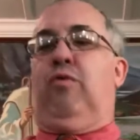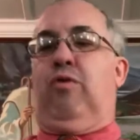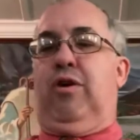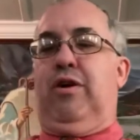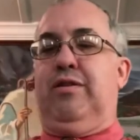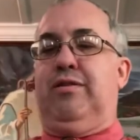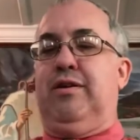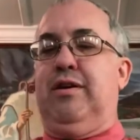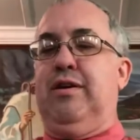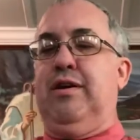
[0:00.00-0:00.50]

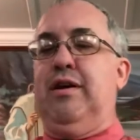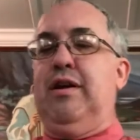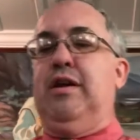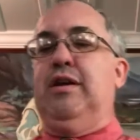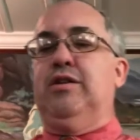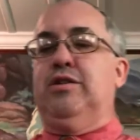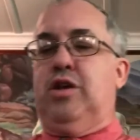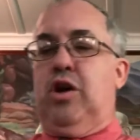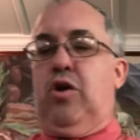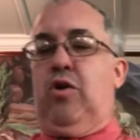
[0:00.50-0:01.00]

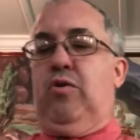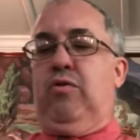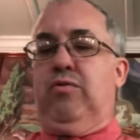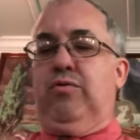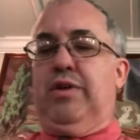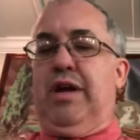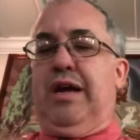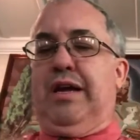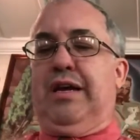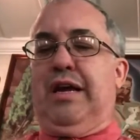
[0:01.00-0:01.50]
forth.
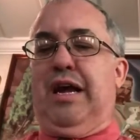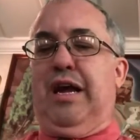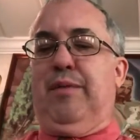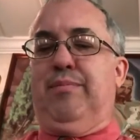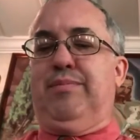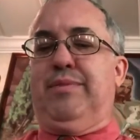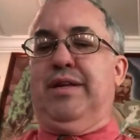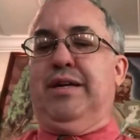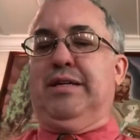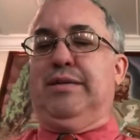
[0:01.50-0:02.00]
So they
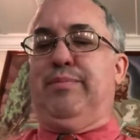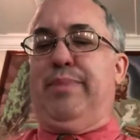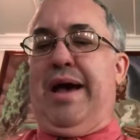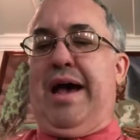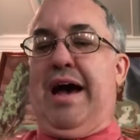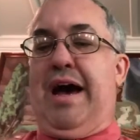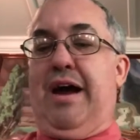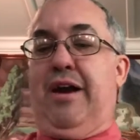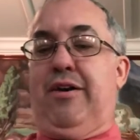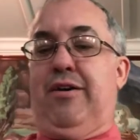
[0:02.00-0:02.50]
keep this
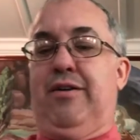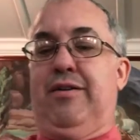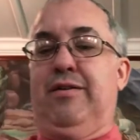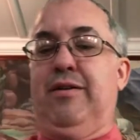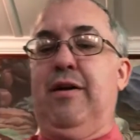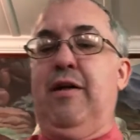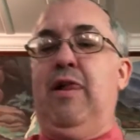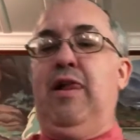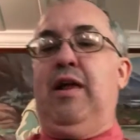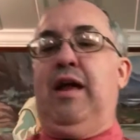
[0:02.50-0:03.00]

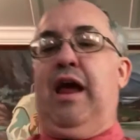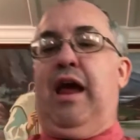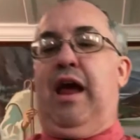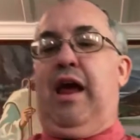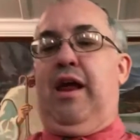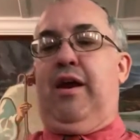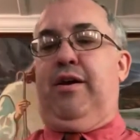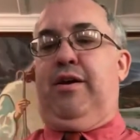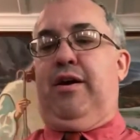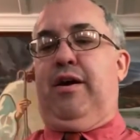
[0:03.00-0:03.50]
pattern.
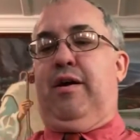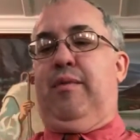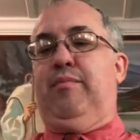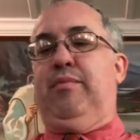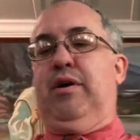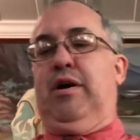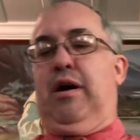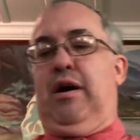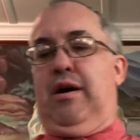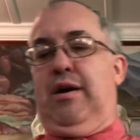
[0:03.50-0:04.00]
And
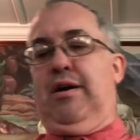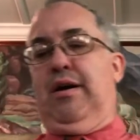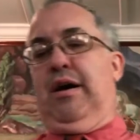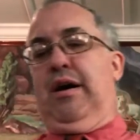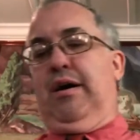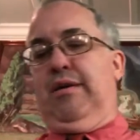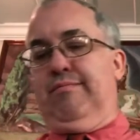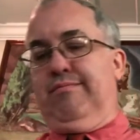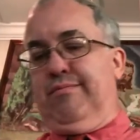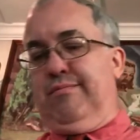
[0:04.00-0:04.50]
um,
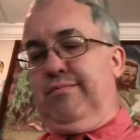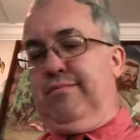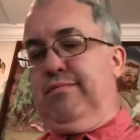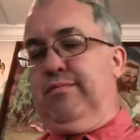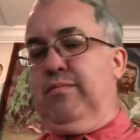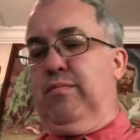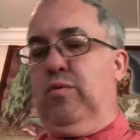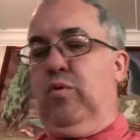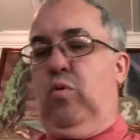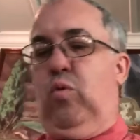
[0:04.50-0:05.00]

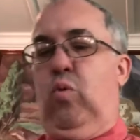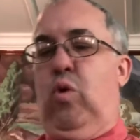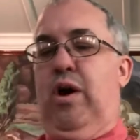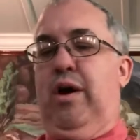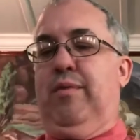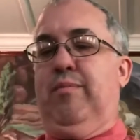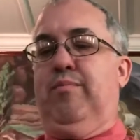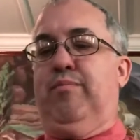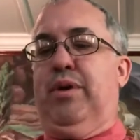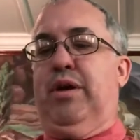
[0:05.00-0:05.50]

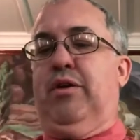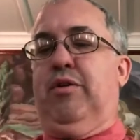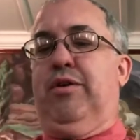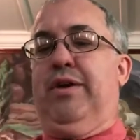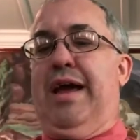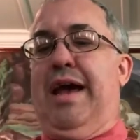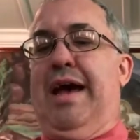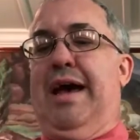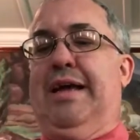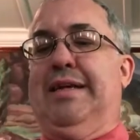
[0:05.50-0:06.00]
what
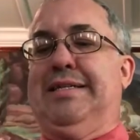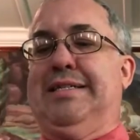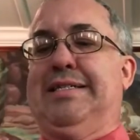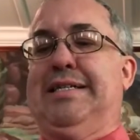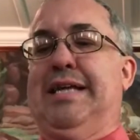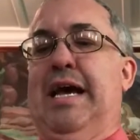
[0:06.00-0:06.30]
Bildad